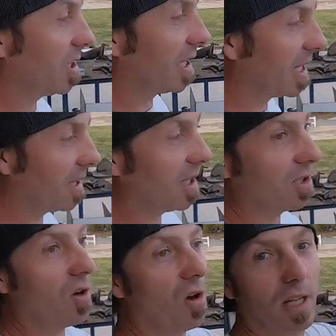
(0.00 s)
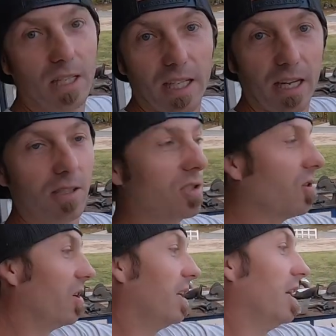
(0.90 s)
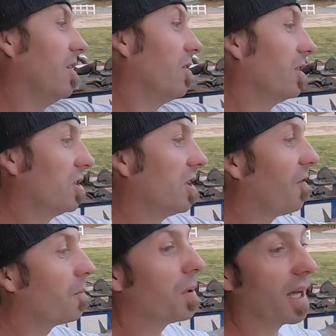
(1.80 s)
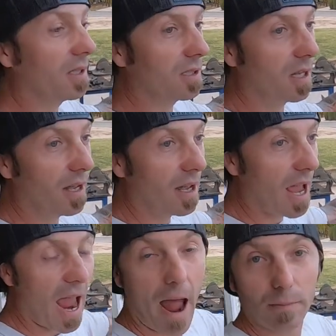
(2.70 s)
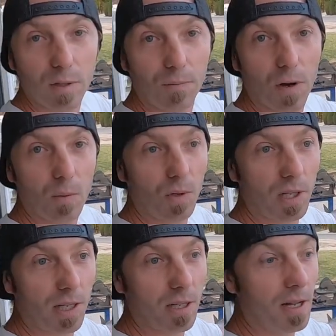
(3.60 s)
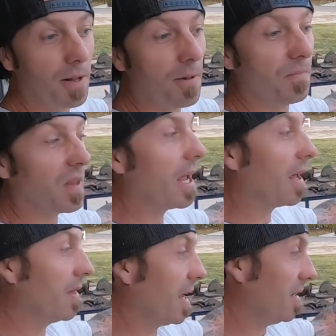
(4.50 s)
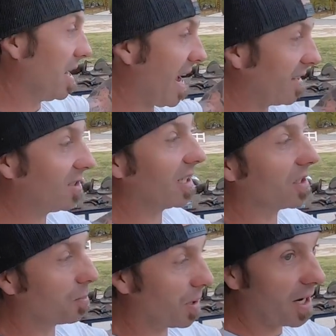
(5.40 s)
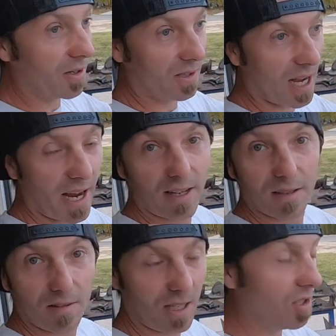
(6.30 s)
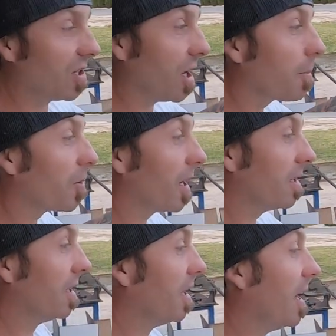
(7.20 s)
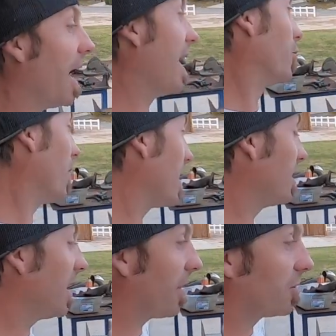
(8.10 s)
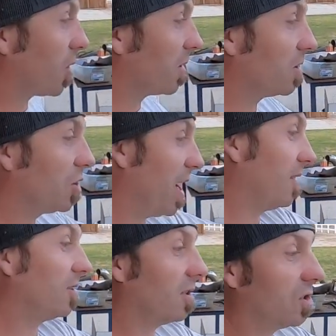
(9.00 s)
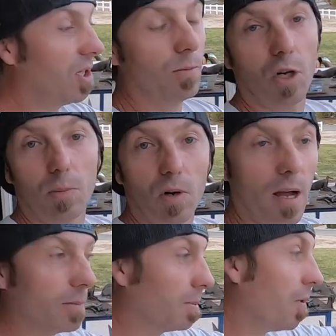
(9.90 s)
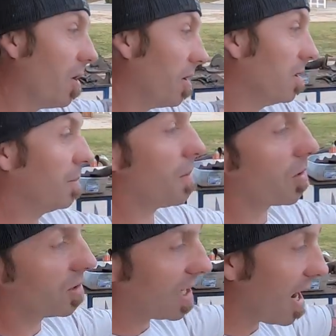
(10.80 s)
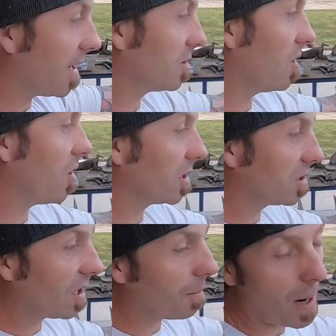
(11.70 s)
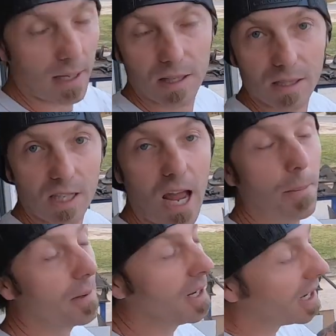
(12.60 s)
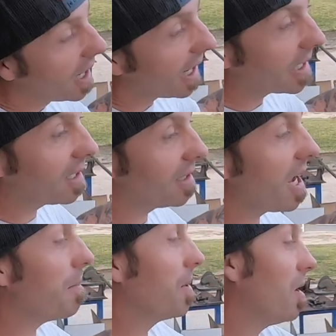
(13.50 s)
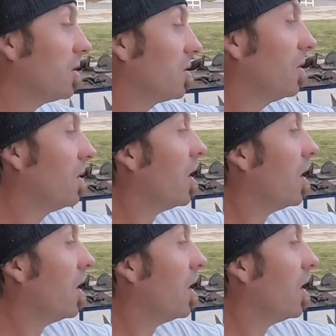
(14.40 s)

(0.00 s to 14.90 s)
to get this all in, get it started, get all your stuff in place, have some fun with it, and then as things break or die, then you can upgrade. And granted, yeah, there's always a chance if the cheap turbo comes apart and the motor dies and all this stuff, bad things happen. I get that, but also